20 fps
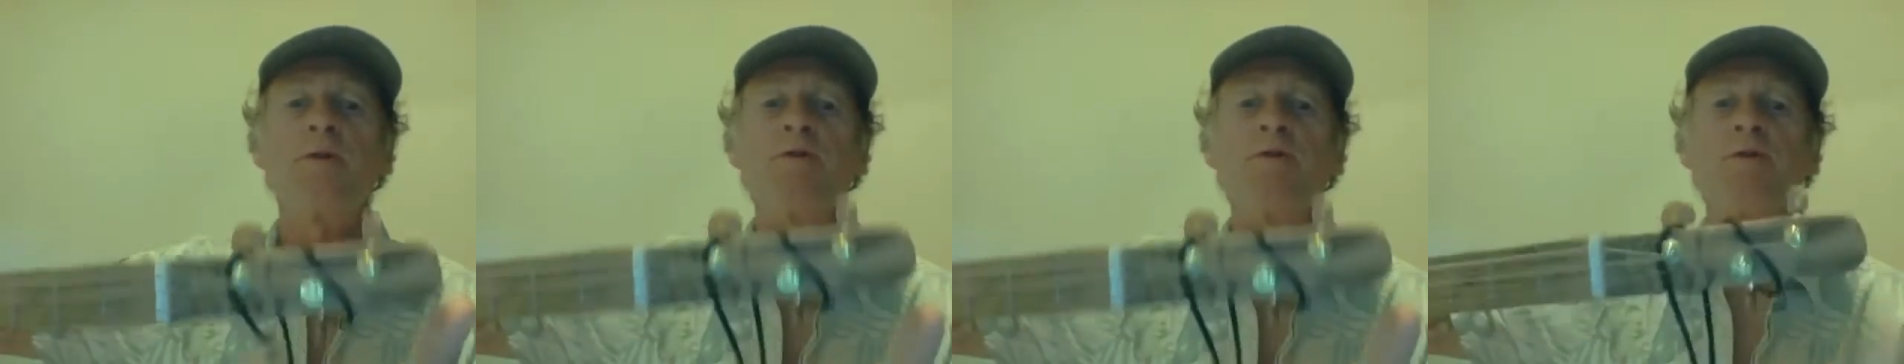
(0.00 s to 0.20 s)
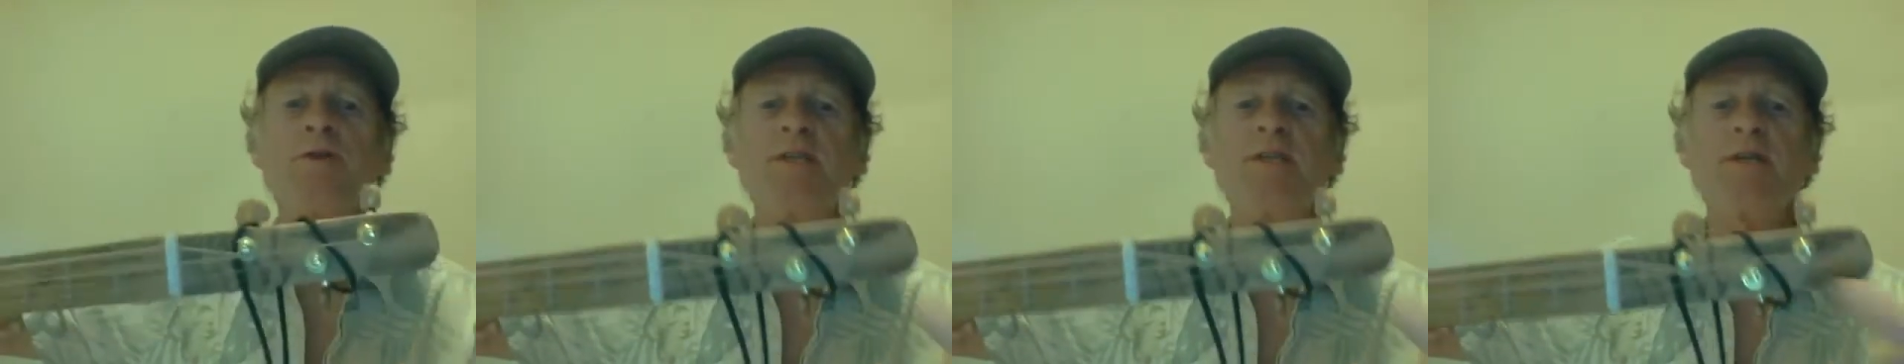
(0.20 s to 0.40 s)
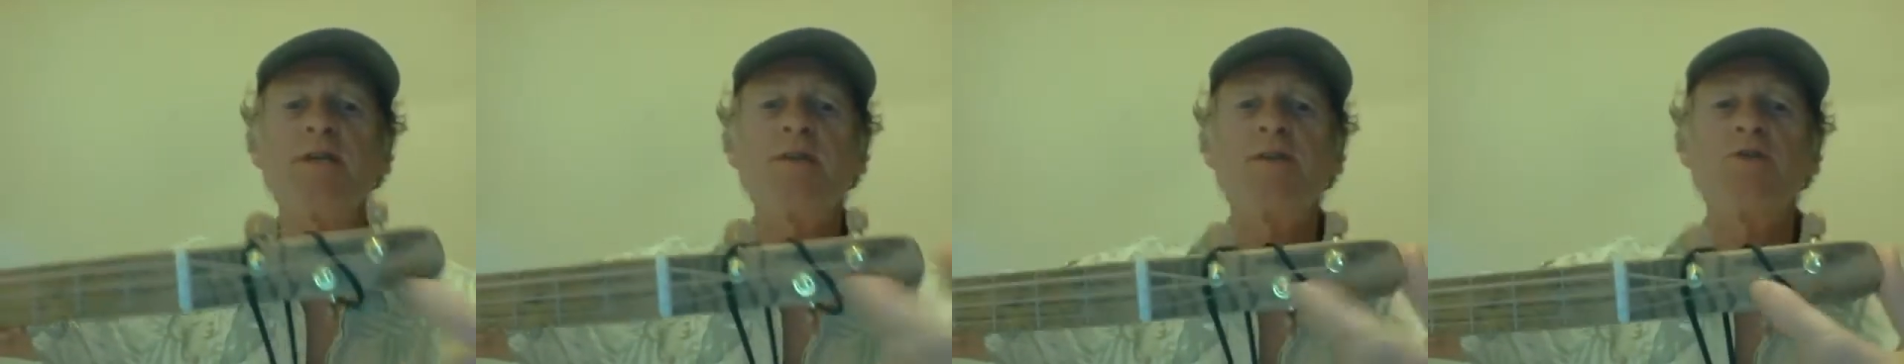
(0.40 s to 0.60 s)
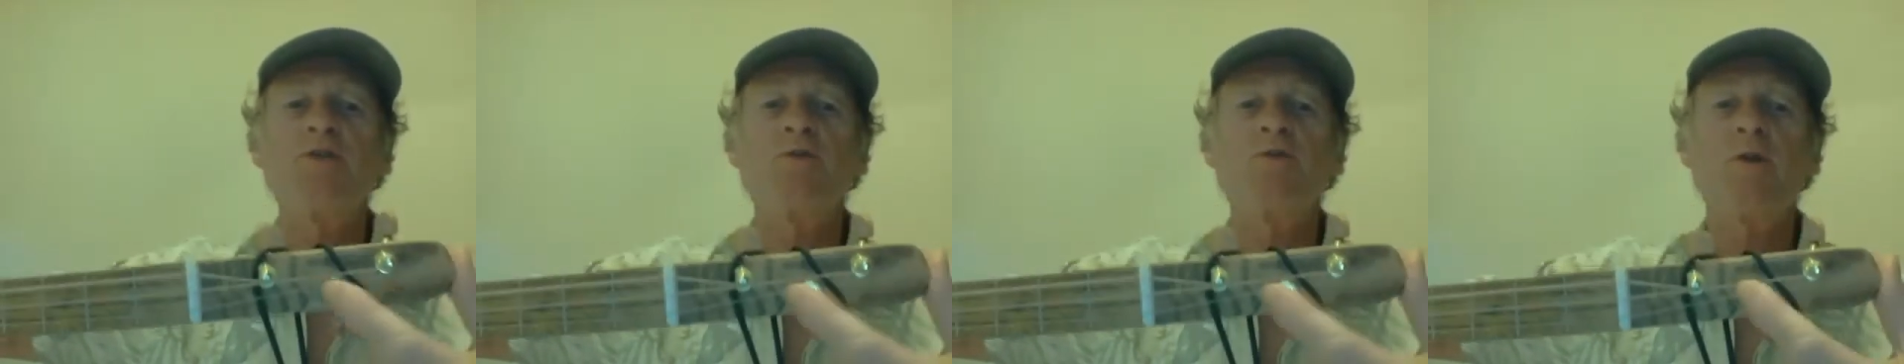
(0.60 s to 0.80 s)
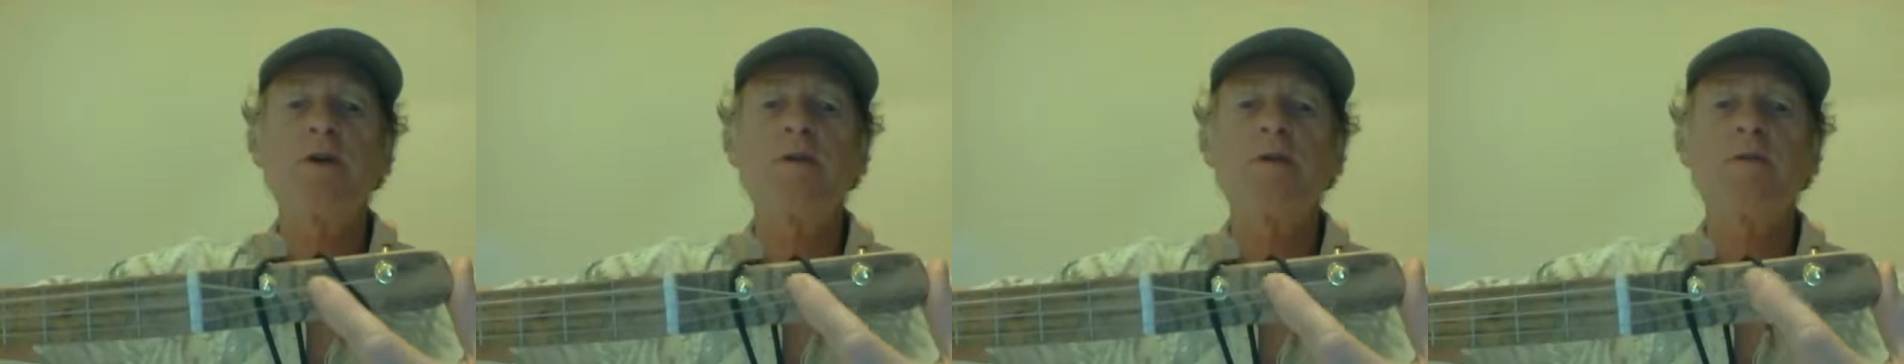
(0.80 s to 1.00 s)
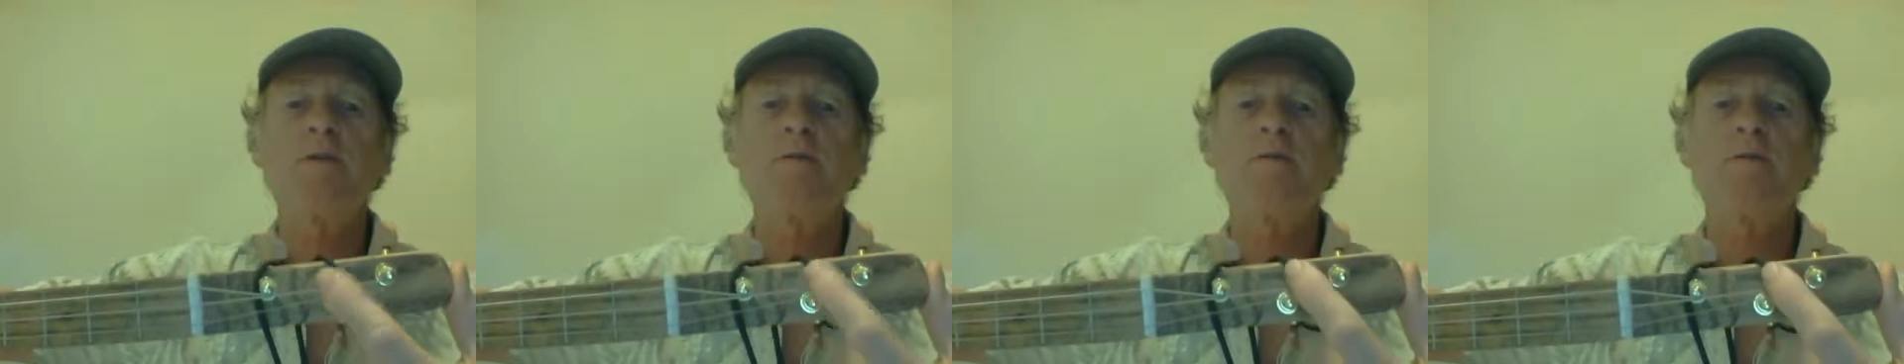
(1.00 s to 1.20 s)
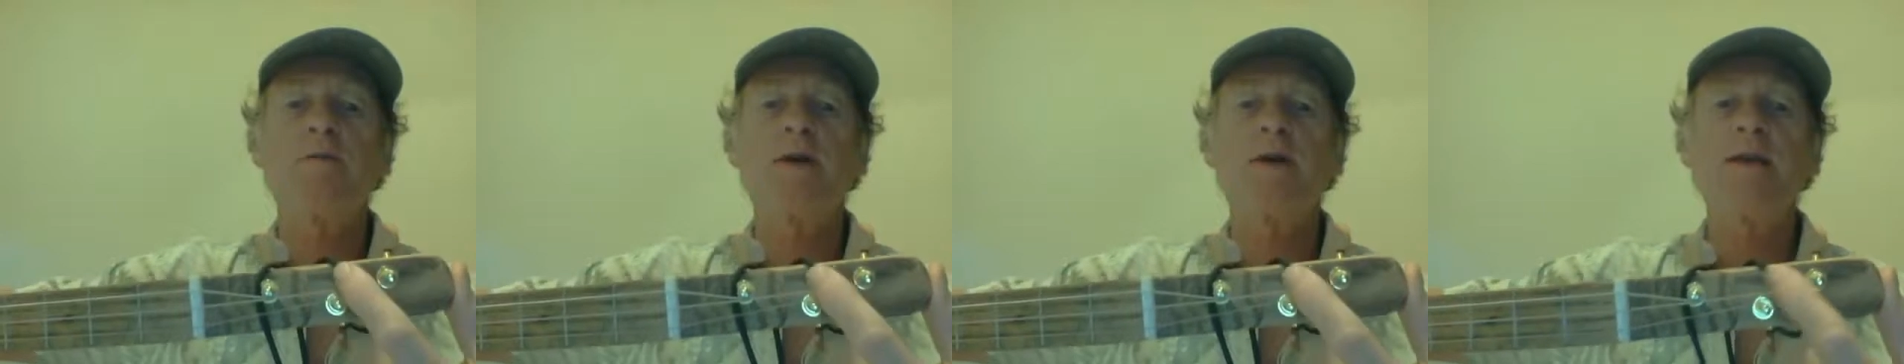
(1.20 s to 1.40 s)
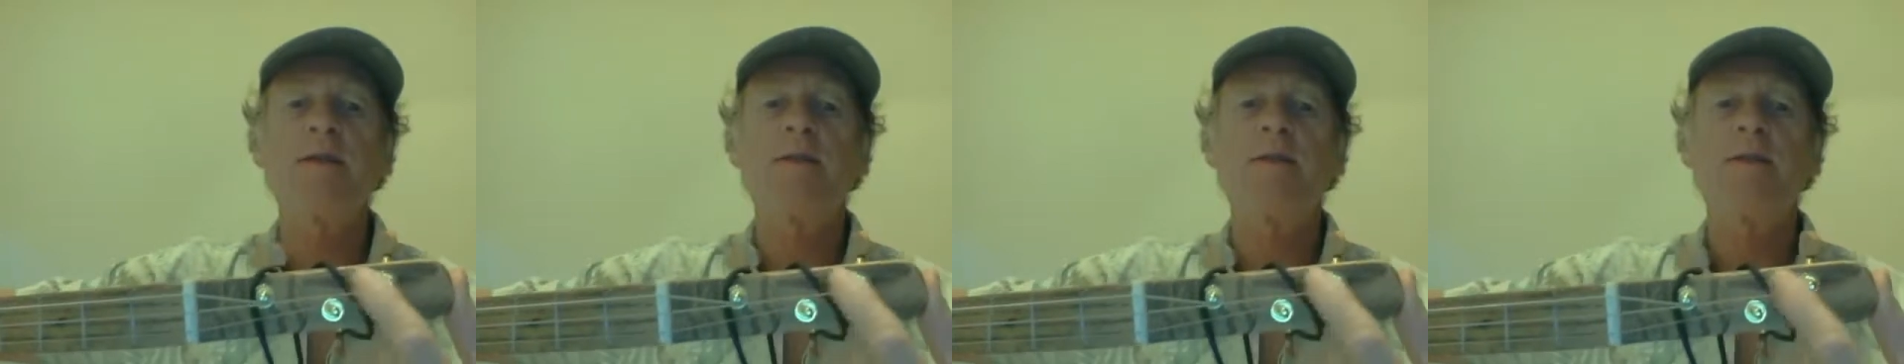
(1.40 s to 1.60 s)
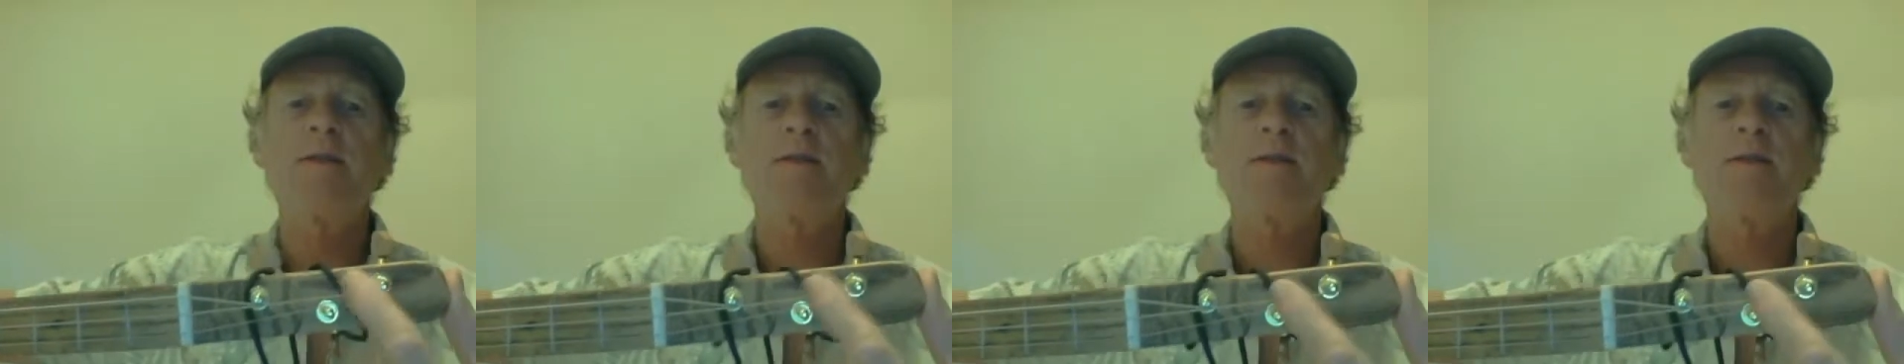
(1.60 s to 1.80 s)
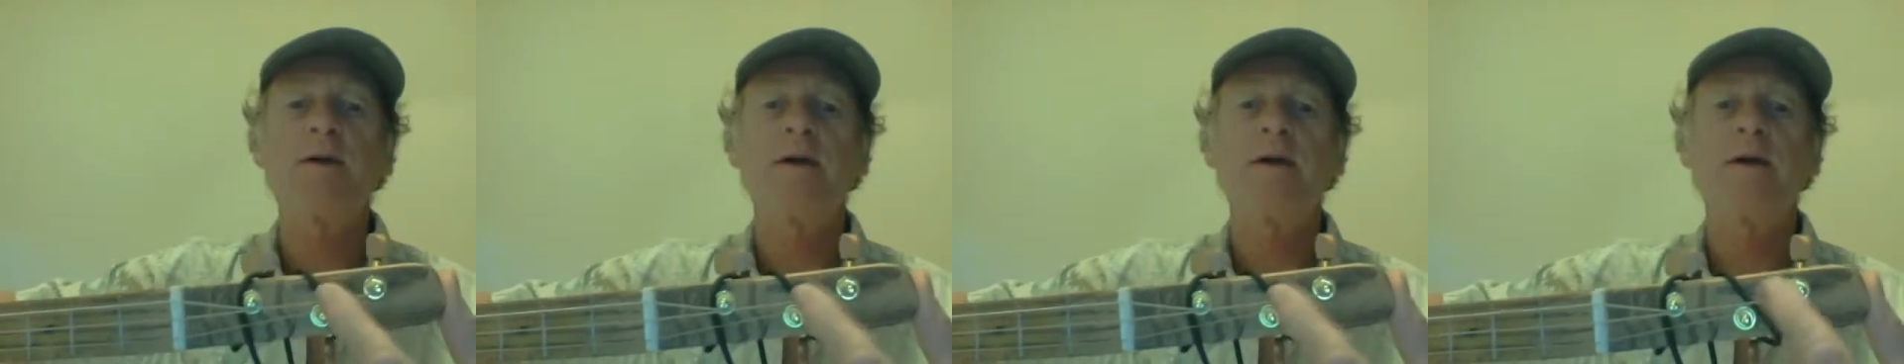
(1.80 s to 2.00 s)
you can see the joint right
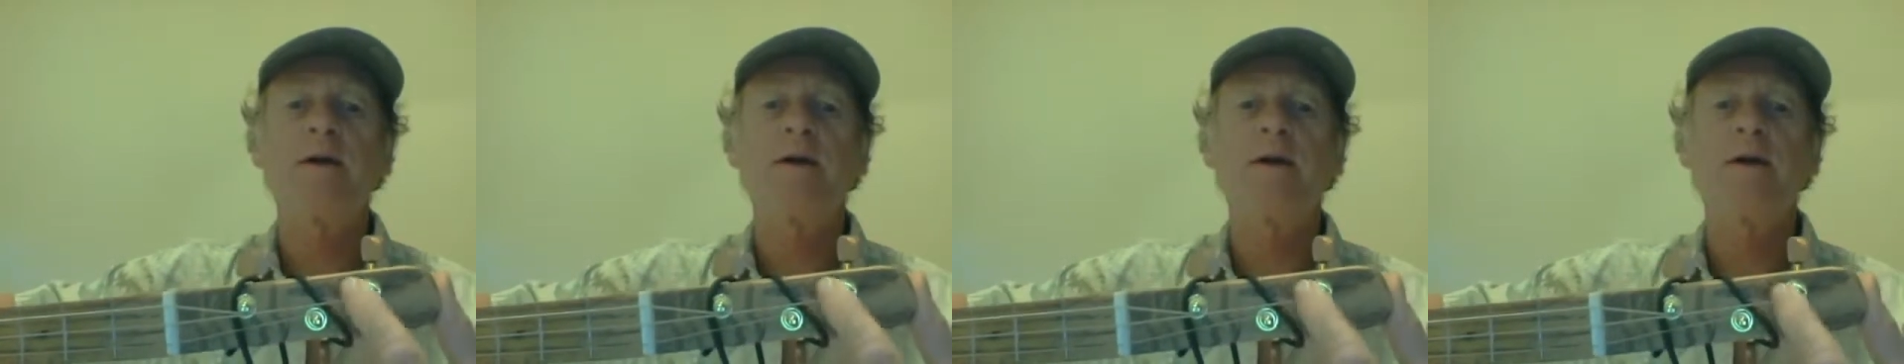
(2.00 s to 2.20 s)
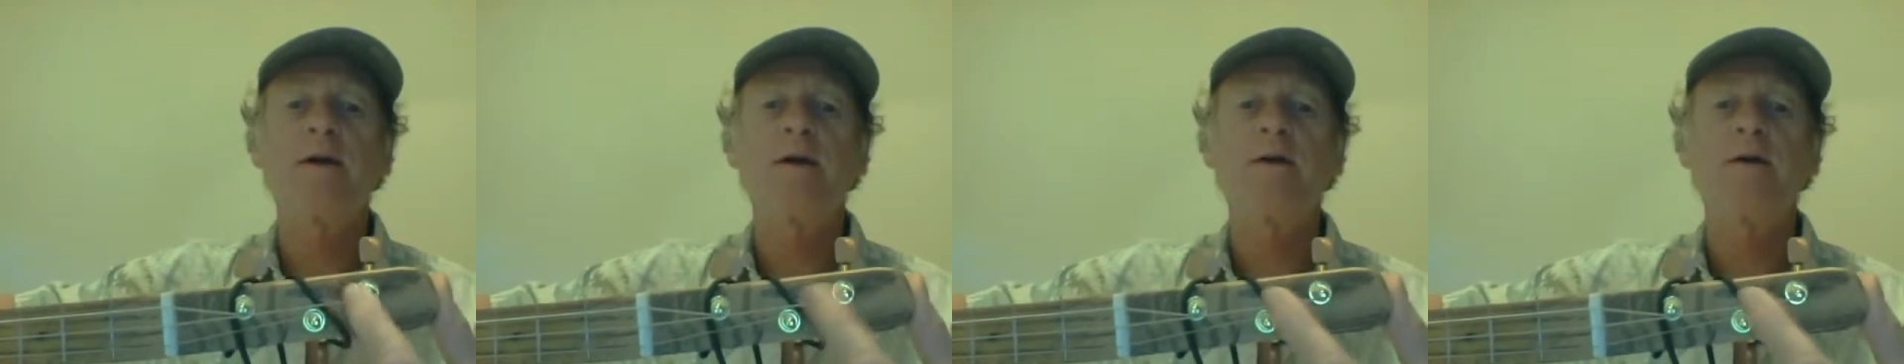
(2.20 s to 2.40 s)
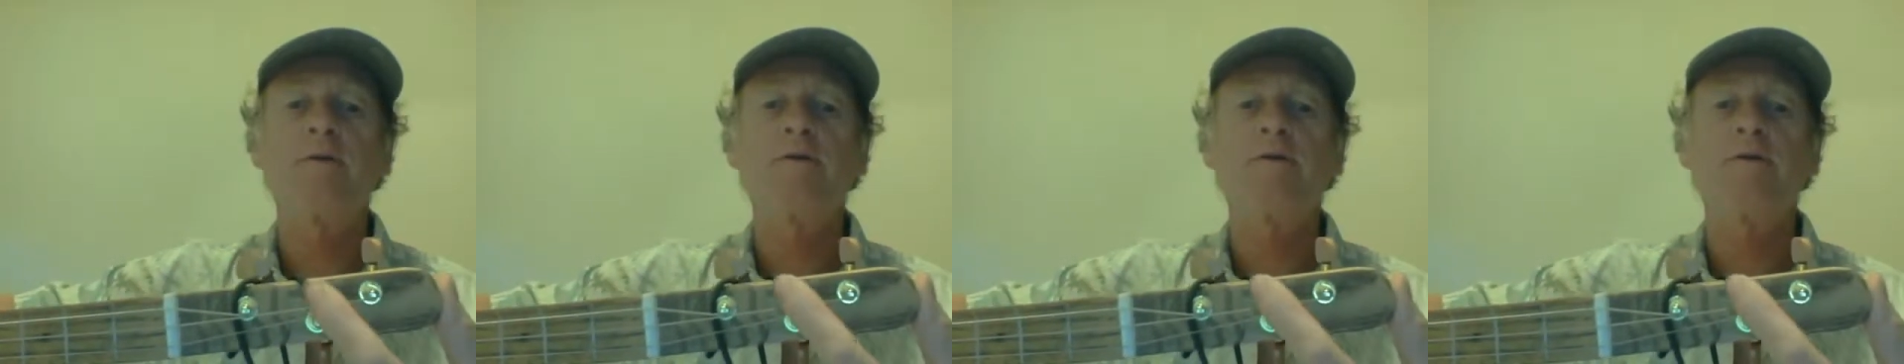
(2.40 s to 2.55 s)
there.